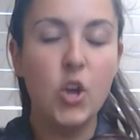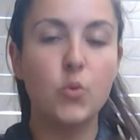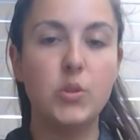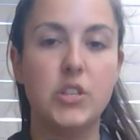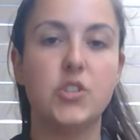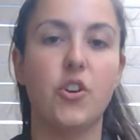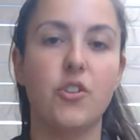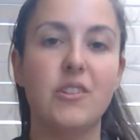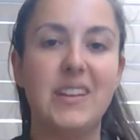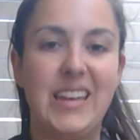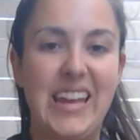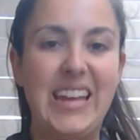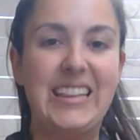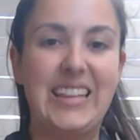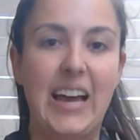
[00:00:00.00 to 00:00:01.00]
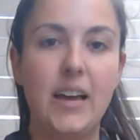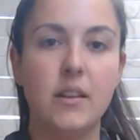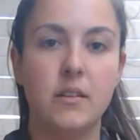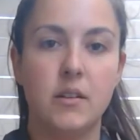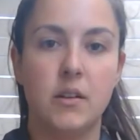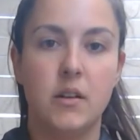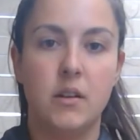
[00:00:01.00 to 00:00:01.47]
We don't need
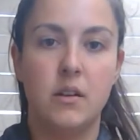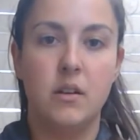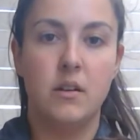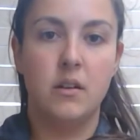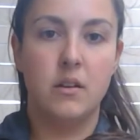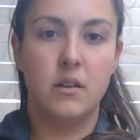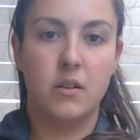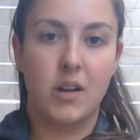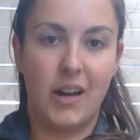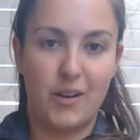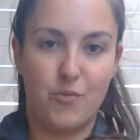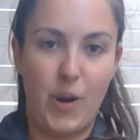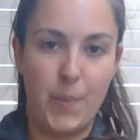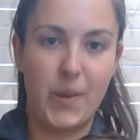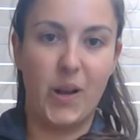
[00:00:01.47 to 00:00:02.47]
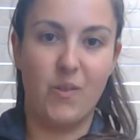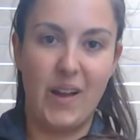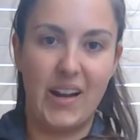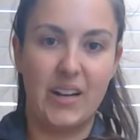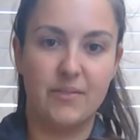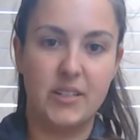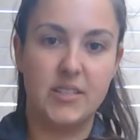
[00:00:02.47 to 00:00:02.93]
that kind of wrapping
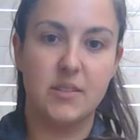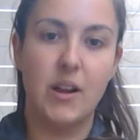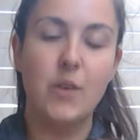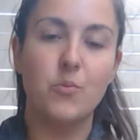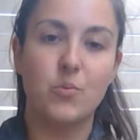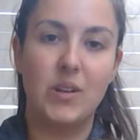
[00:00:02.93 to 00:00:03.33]
around our wrist, right?